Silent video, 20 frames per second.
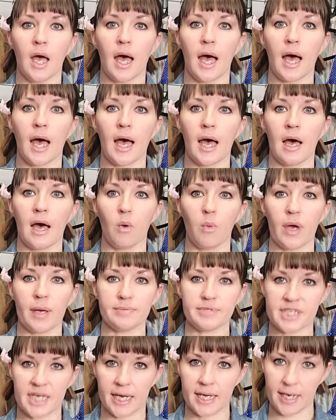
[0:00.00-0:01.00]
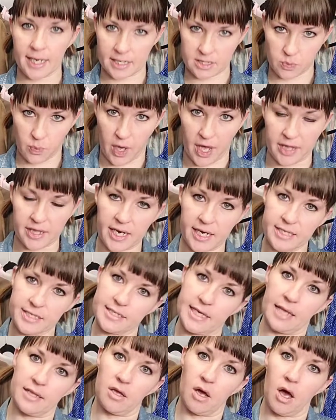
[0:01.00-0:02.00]
website as well that I
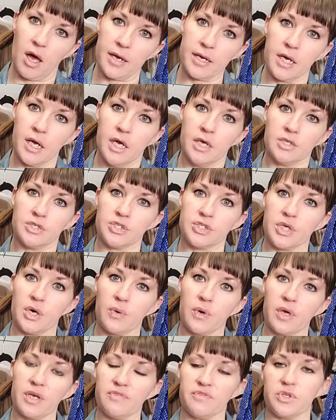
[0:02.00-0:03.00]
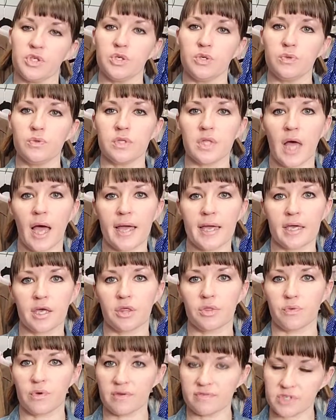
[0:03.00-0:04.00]
sell on. So if you like
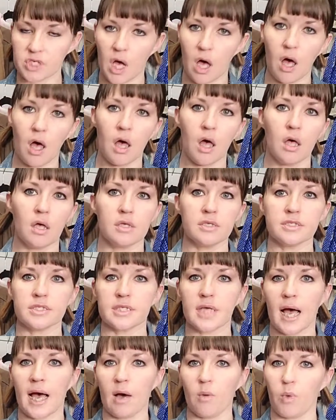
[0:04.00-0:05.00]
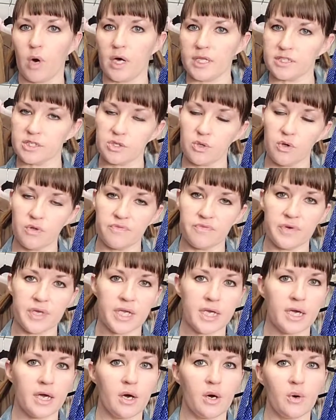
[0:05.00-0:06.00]
thrift hauls, what sold
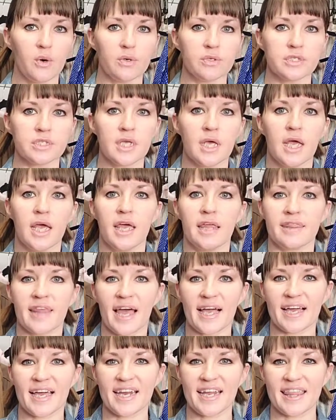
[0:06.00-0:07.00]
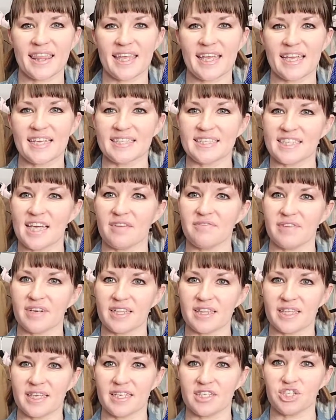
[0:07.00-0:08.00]
videos, that kind of thing,
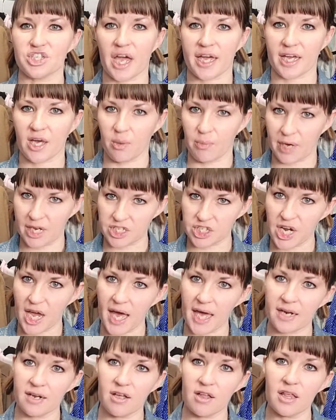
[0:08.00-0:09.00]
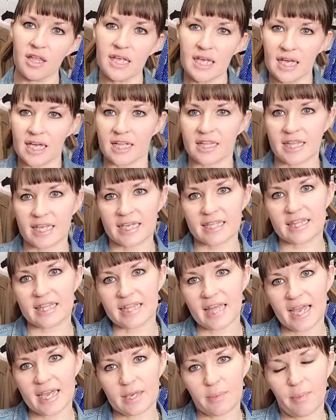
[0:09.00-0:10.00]
definitely check out my channel. Click the
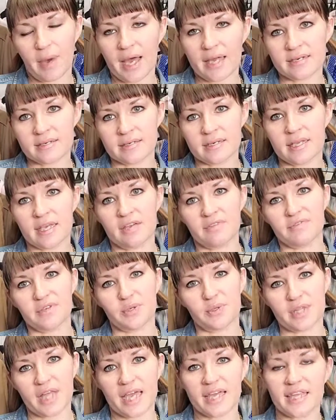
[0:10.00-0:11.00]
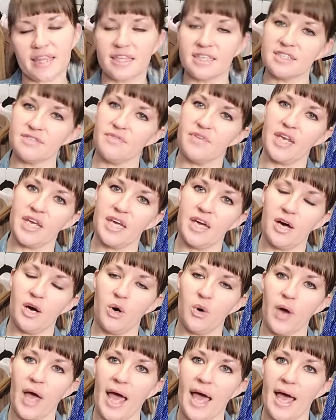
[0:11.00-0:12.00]
like button if you like this
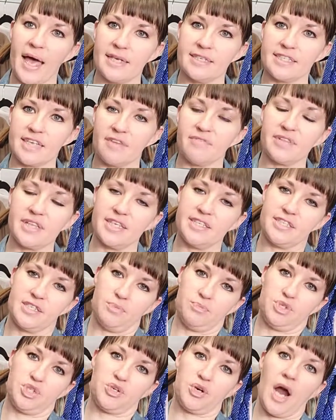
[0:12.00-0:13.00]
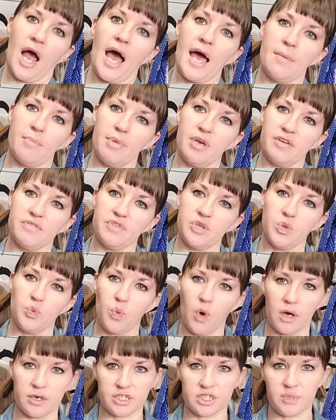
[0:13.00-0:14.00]
video, and definitely subscribe if you
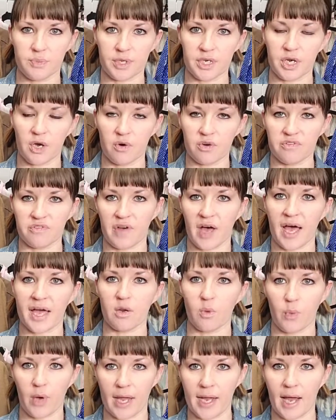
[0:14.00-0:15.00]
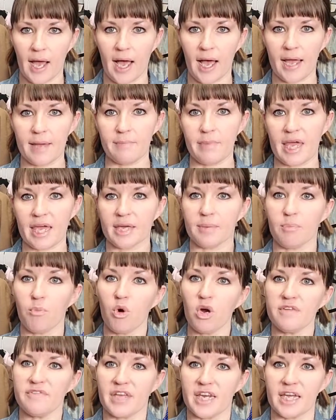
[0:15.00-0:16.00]
want to be notified when I make
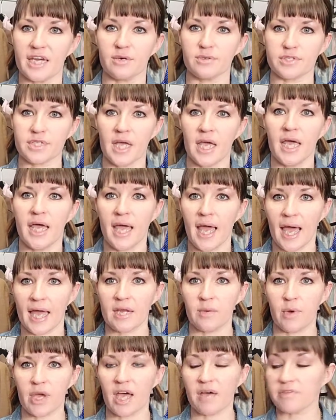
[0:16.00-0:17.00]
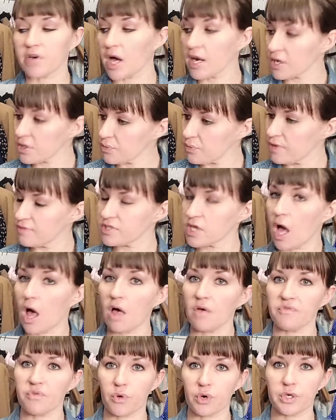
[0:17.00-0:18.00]
more videos. Anyway, I've got a thrift haul
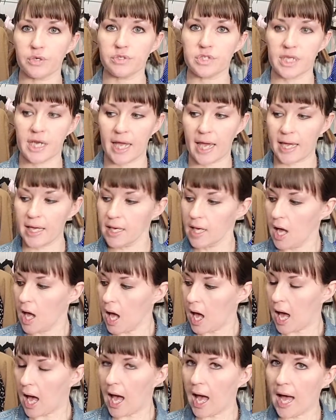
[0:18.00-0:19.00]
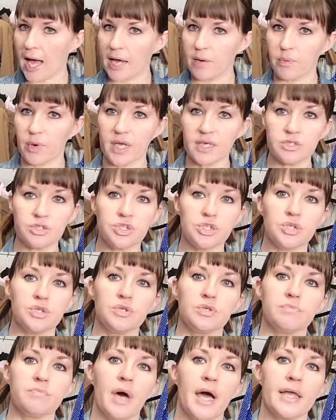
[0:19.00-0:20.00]
for you today. I went
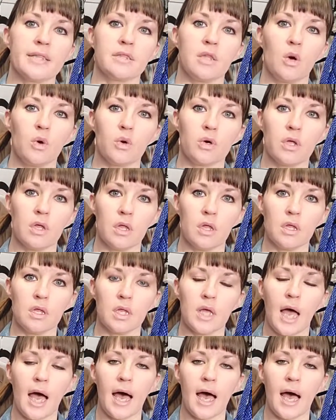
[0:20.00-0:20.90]
to my local